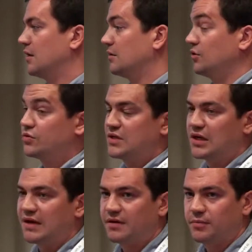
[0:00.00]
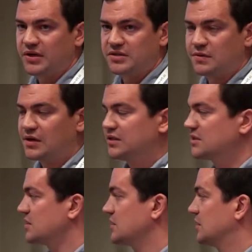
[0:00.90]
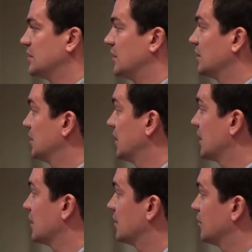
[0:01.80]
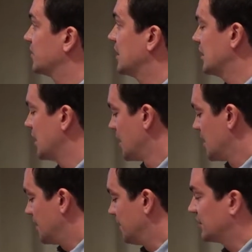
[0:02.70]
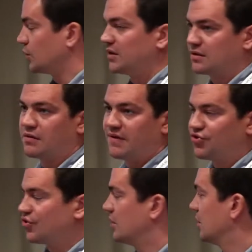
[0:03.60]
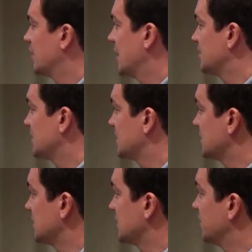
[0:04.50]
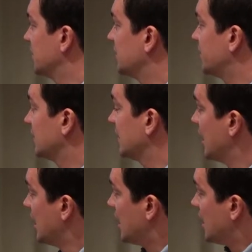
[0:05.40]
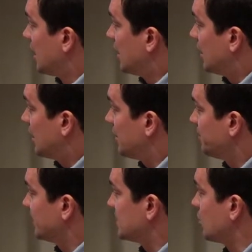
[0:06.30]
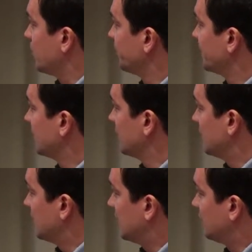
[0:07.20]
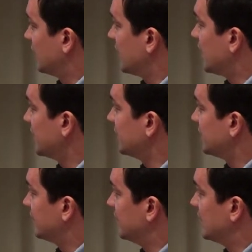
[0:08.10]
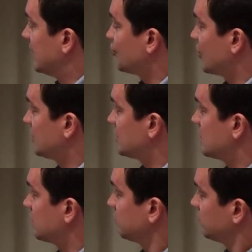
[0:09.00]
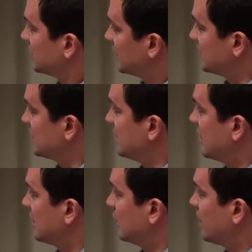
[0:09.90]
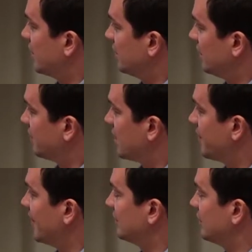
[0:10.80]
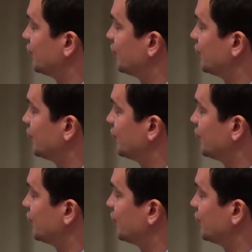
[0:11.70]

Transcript: using every press release they can obtain, but with conventional OEMs, it's a bit different. Regarding the validation, so this is like one environmental